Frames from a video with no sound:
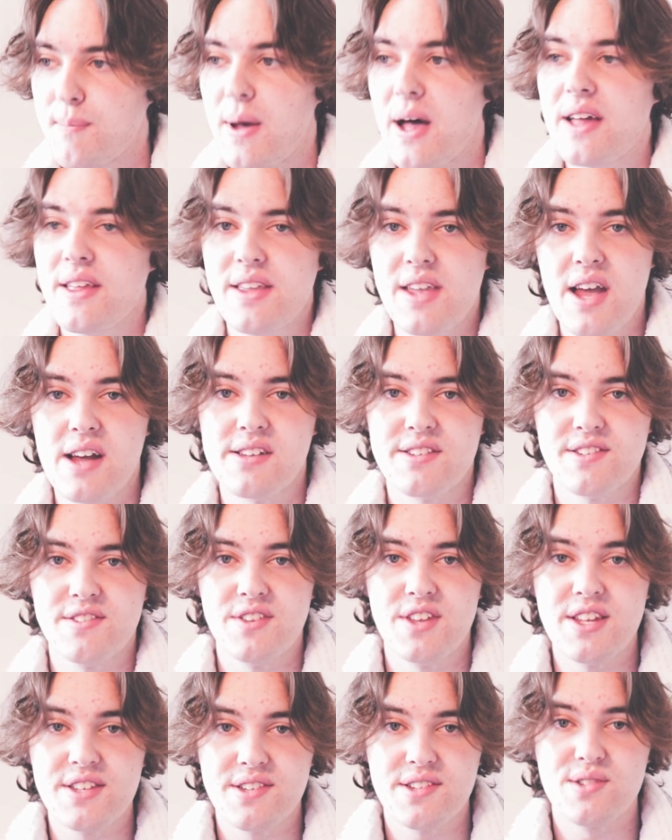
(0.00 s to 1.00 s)
But yes,
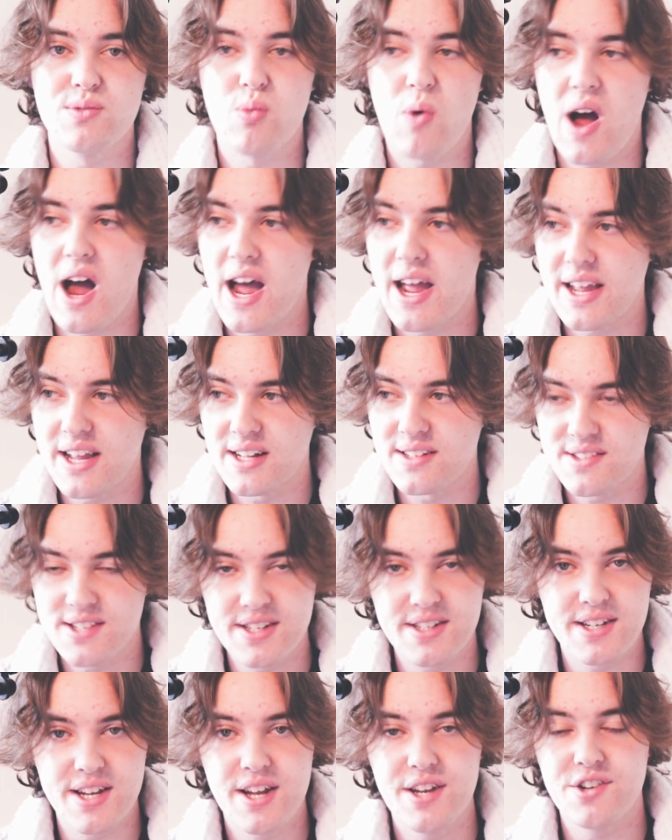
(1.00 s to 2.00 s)
this is why
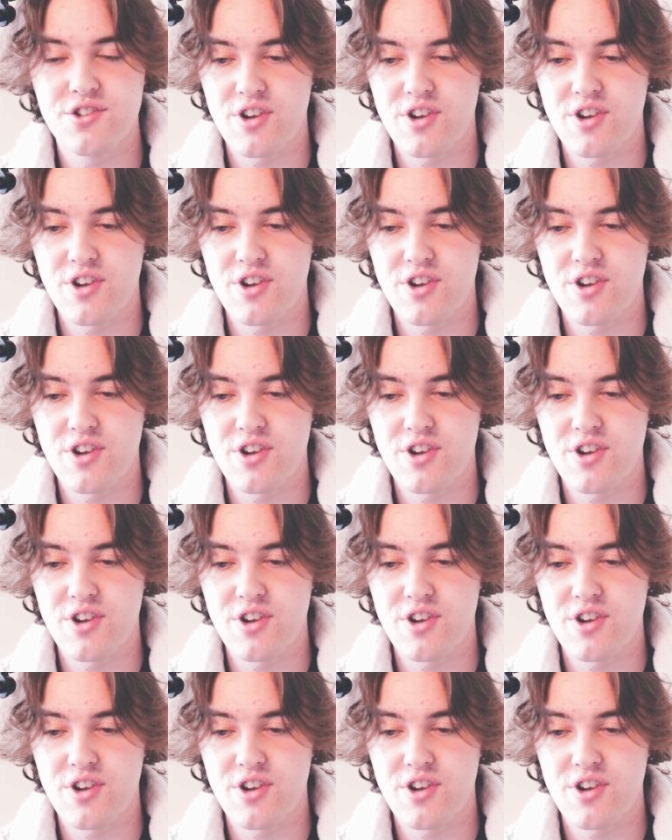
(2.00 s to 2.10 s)
NCT